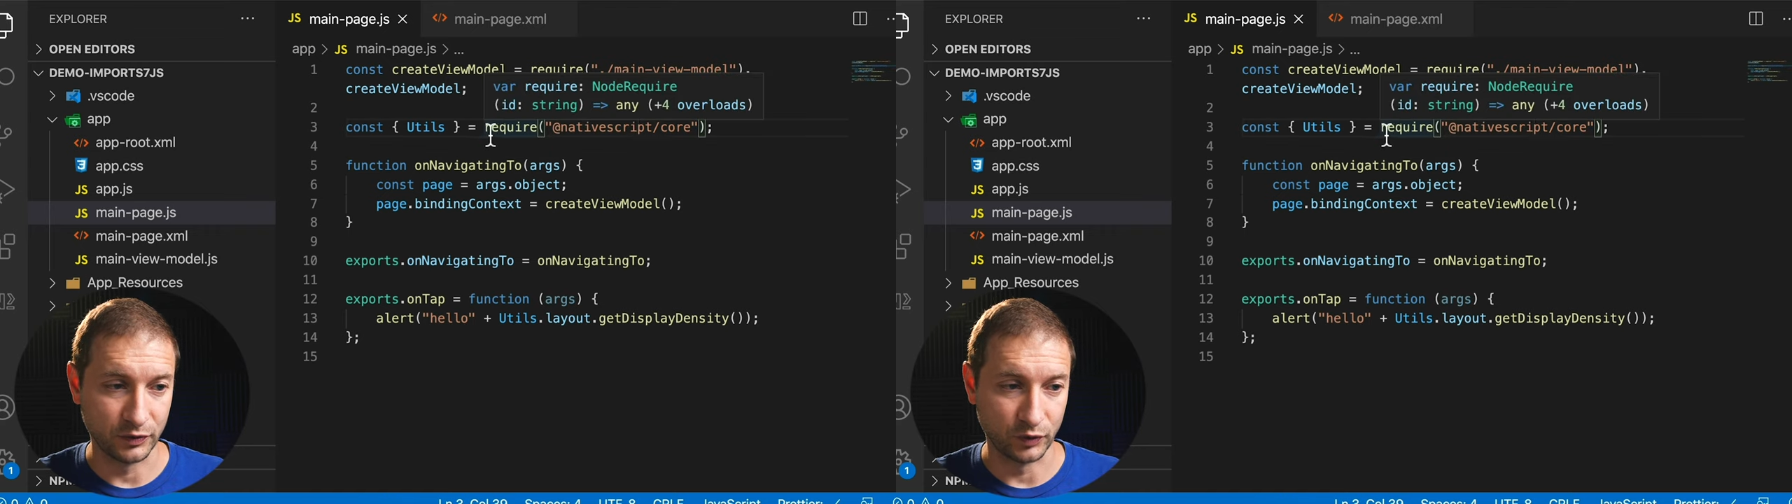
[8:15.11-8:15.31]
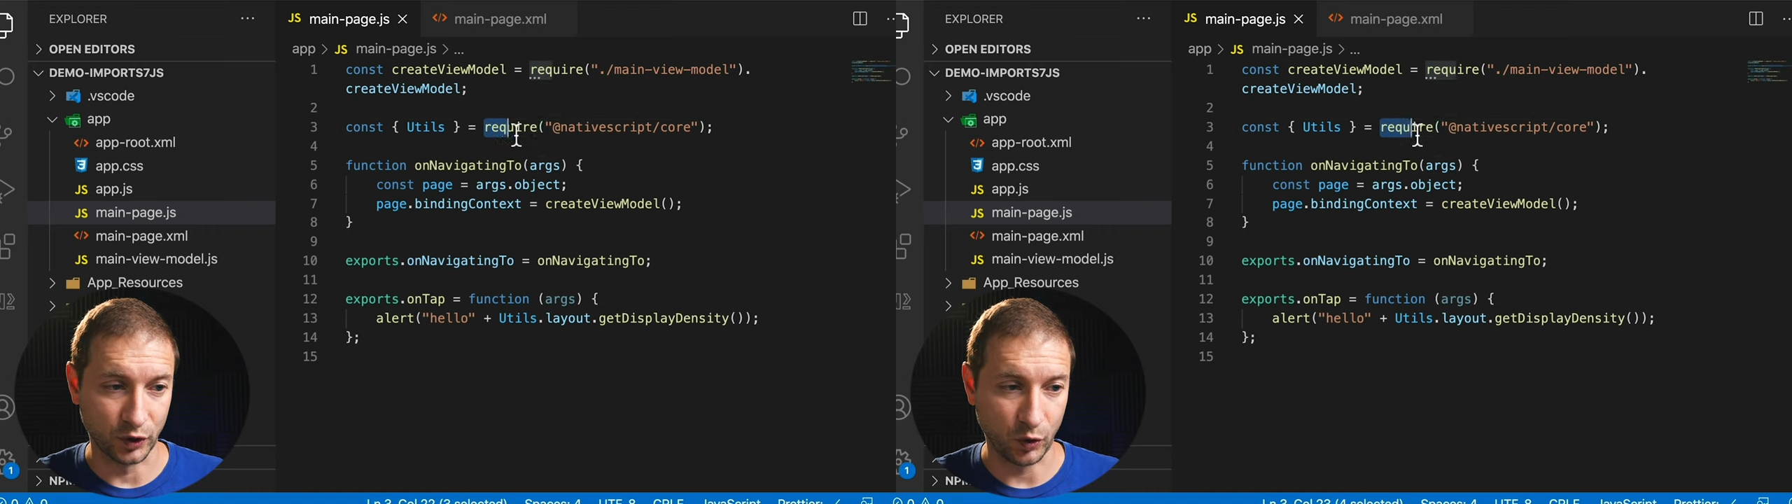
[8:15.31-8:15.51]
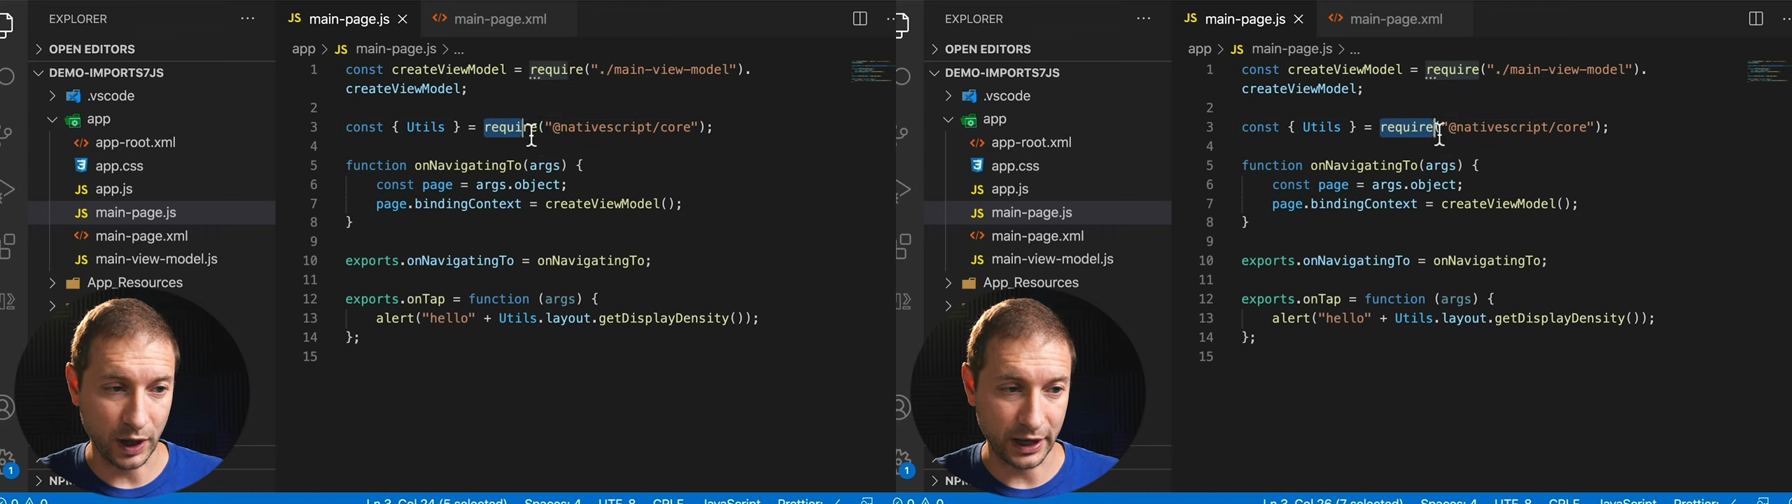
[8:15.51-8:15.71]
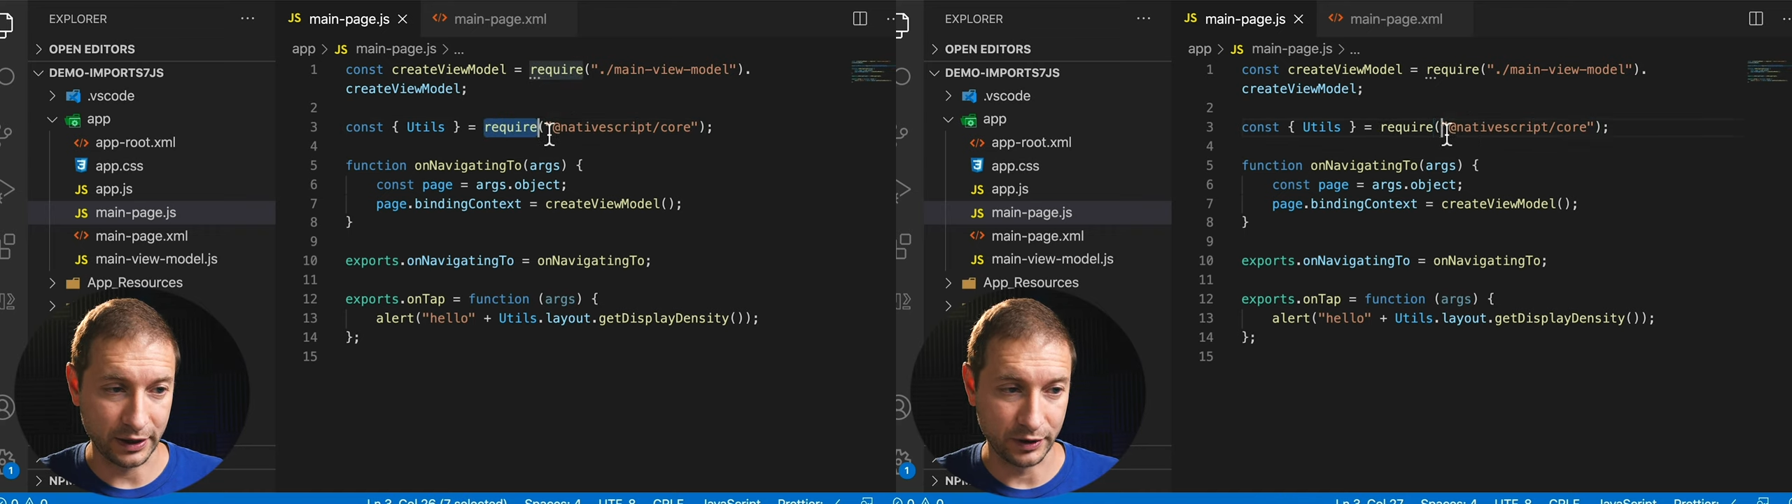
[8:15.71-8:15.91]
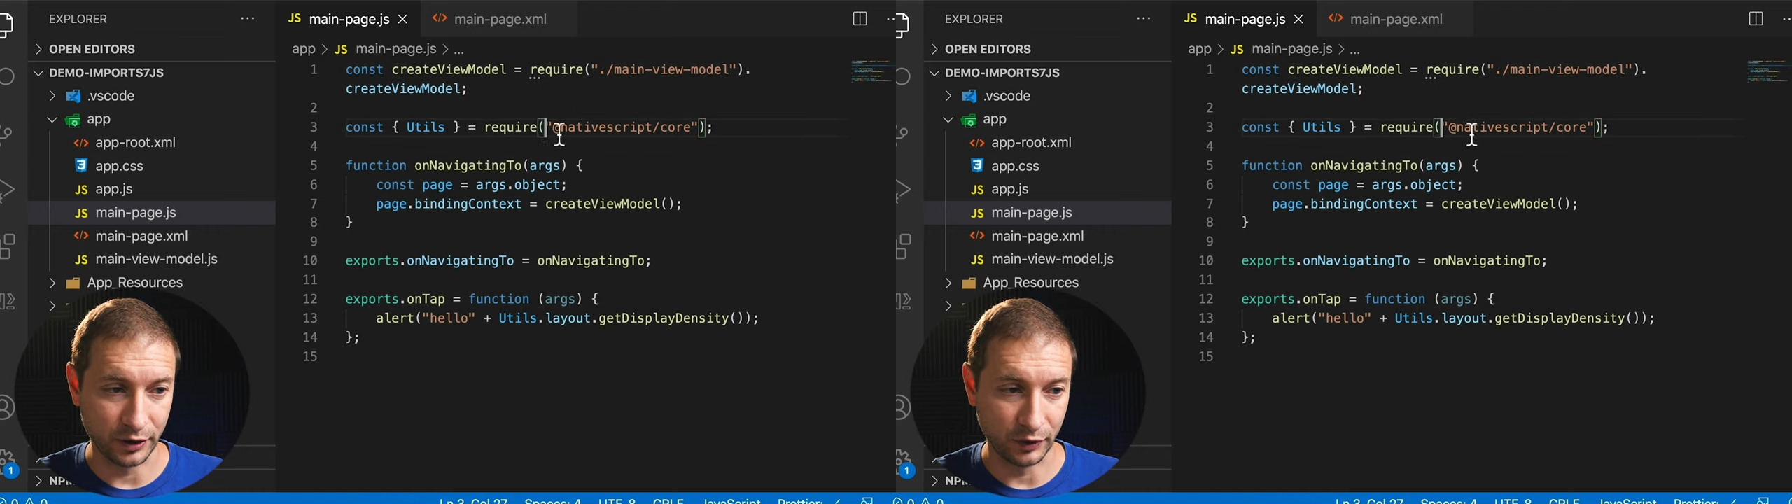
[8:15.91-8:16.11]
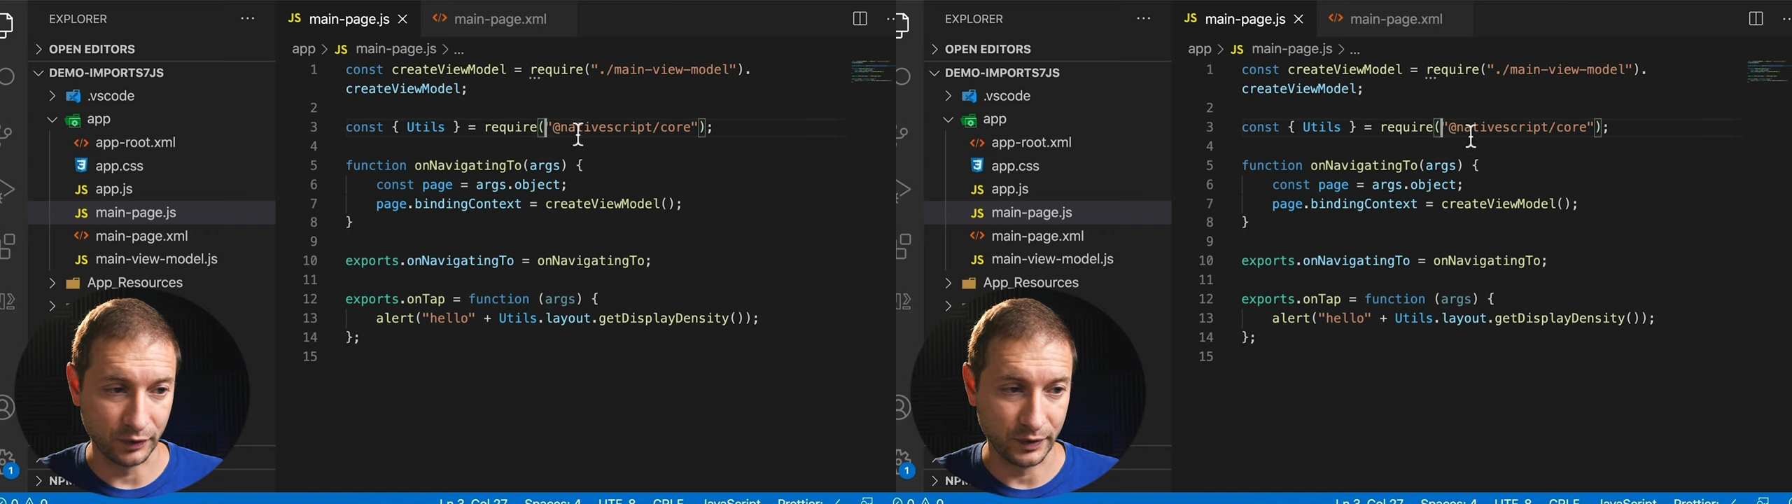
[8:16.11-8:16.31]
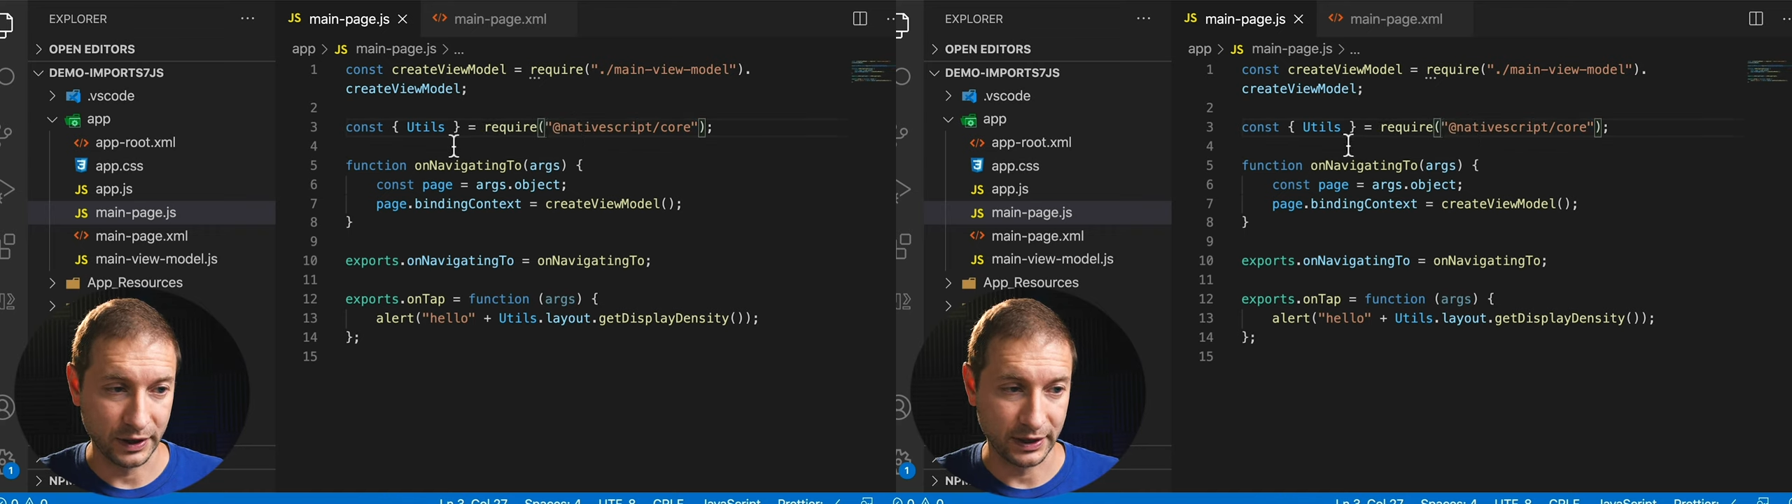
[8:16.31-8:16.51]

require though